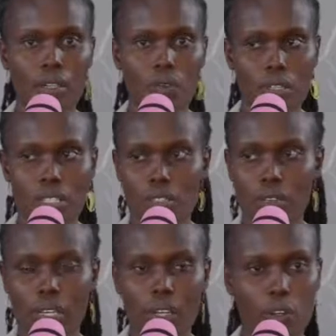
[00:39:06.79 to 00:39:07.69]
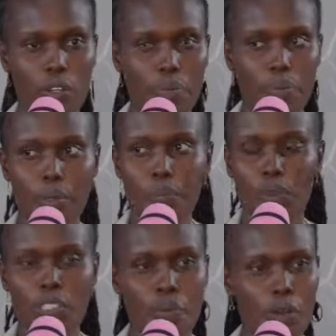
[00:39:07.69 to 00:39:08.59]
What is going on? People,
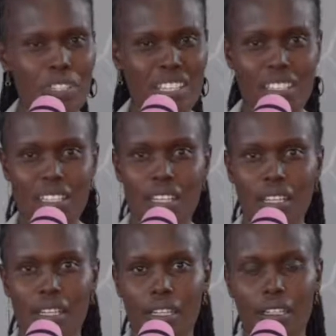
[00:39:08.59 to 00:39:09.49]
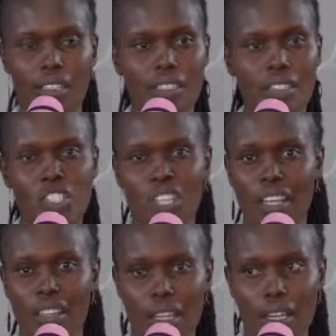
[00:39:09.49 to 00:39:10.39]
spouses killing each
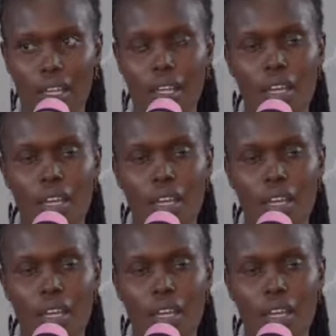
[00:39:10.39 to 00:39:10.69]
other,